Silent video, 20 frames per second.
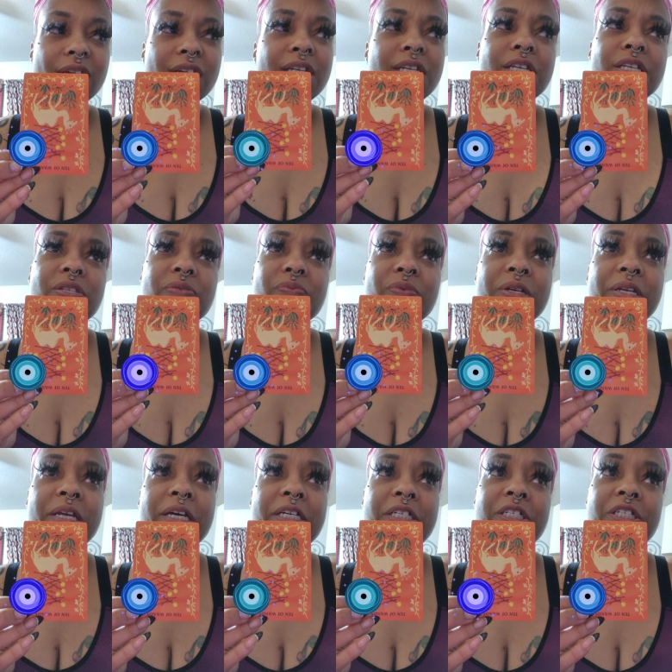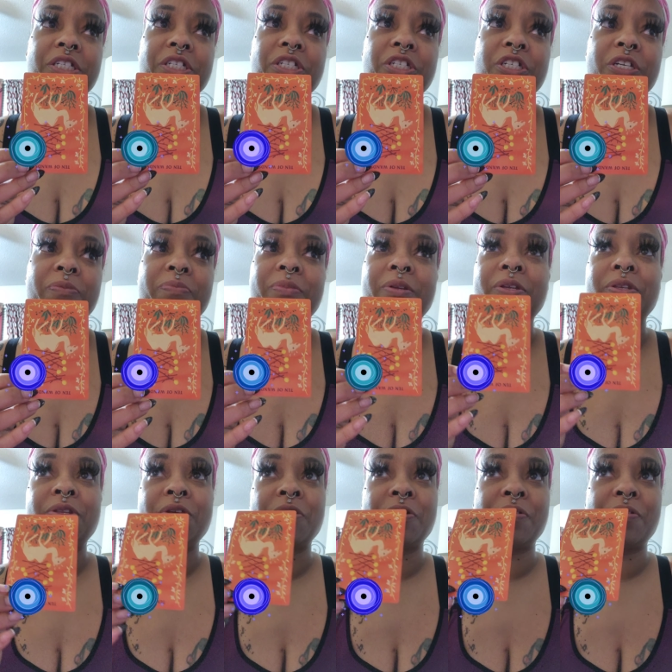this relationship
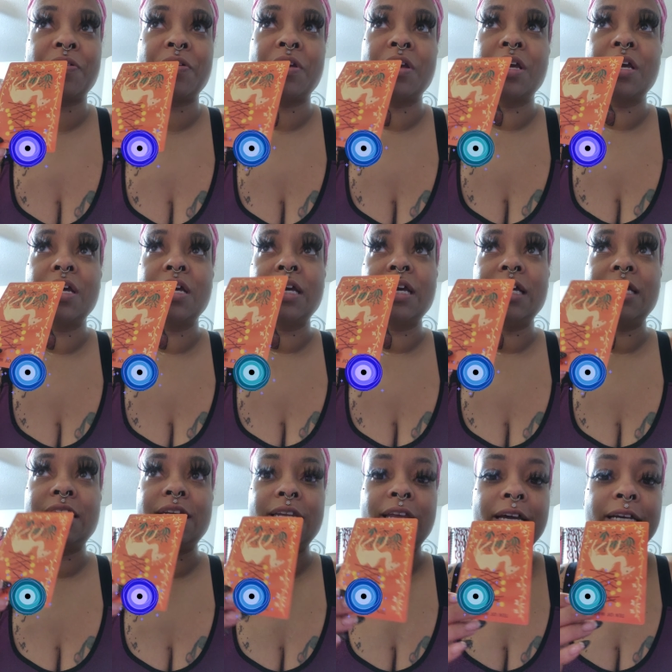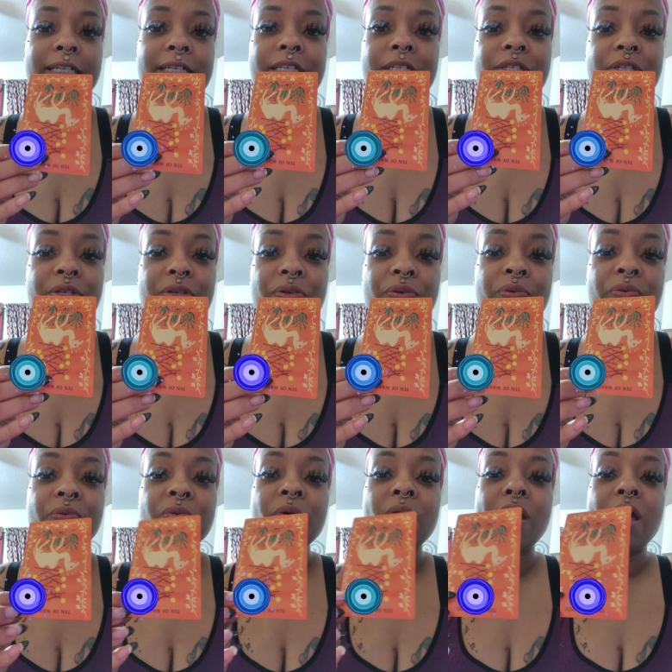that they're connected
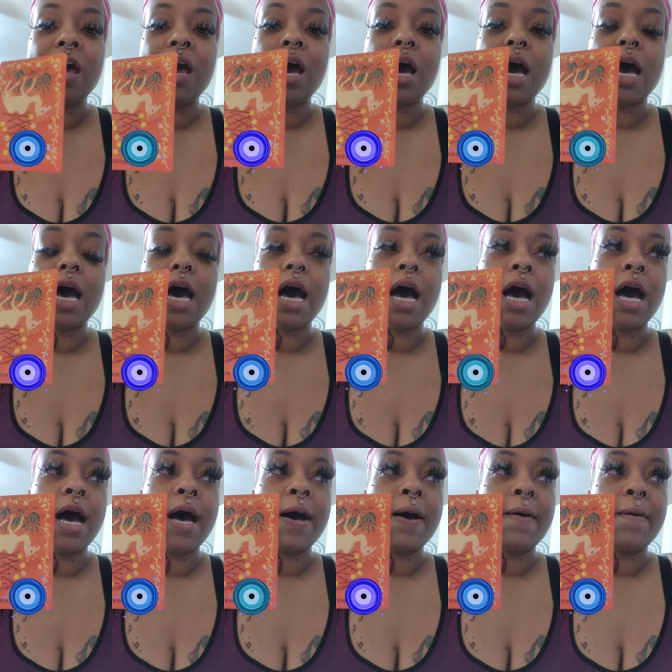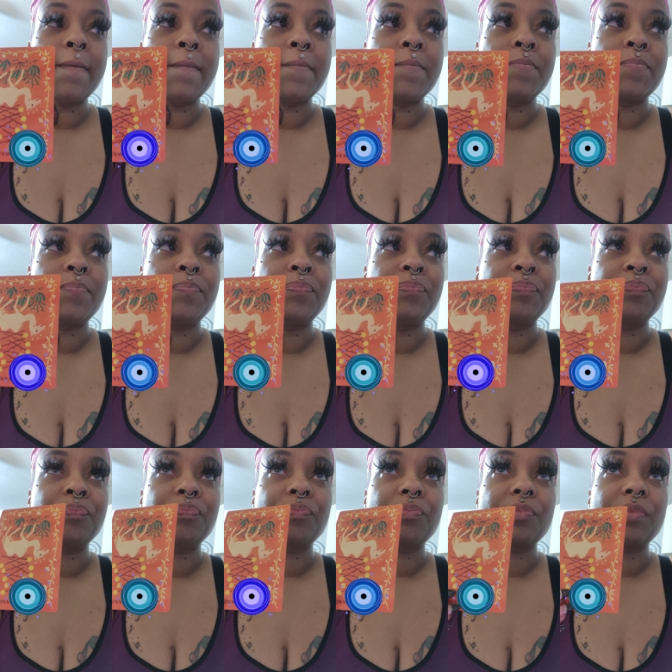to um,
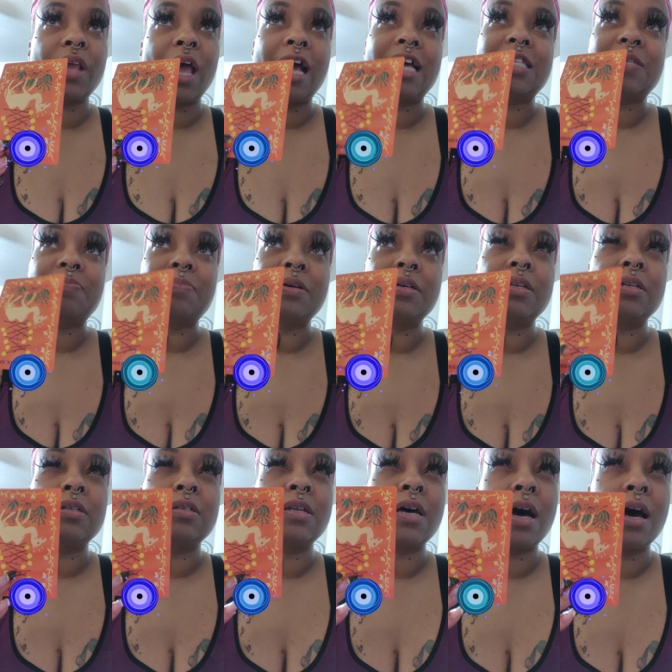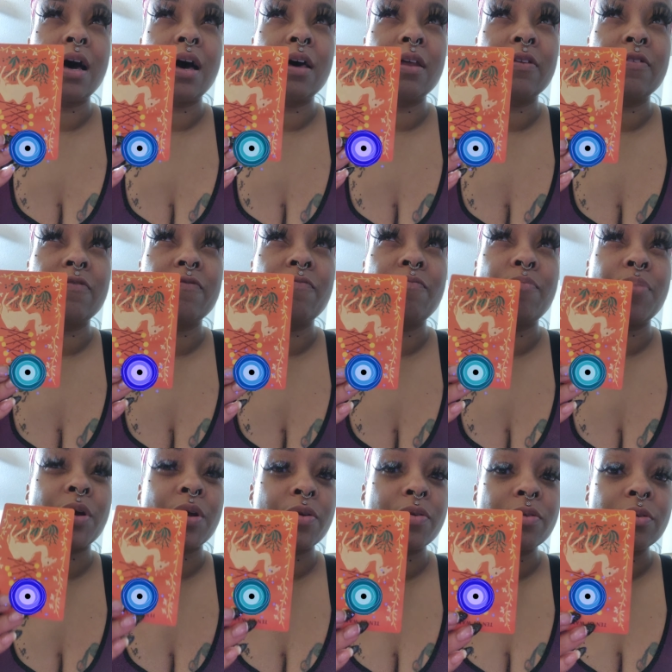has put a lot of
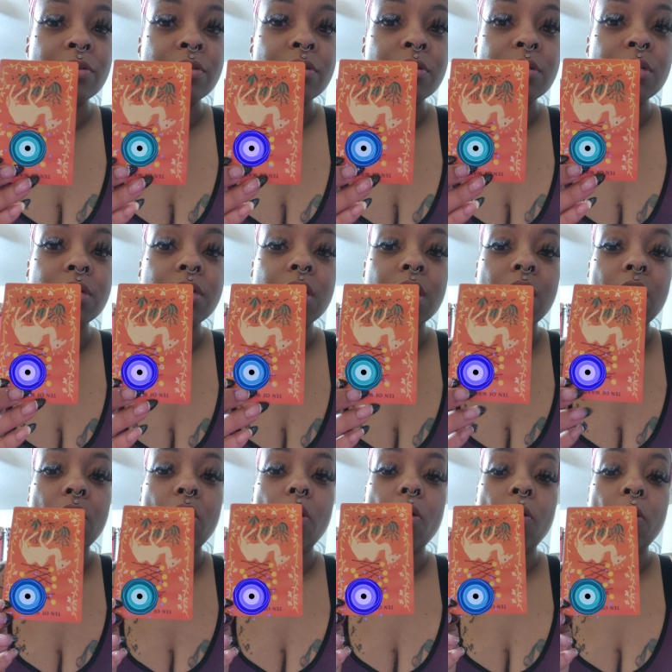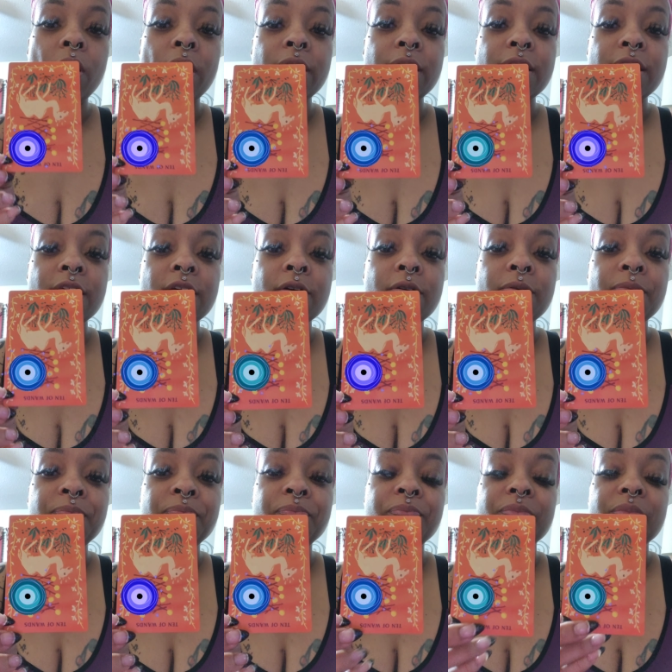burden on
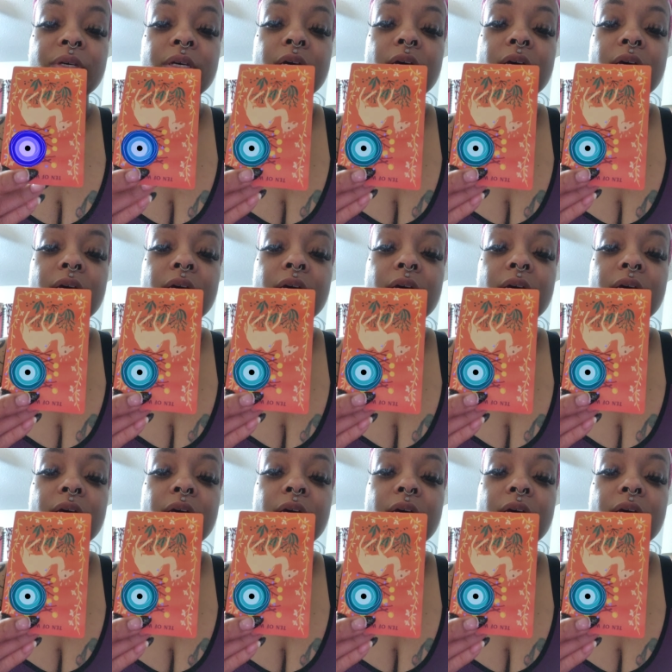them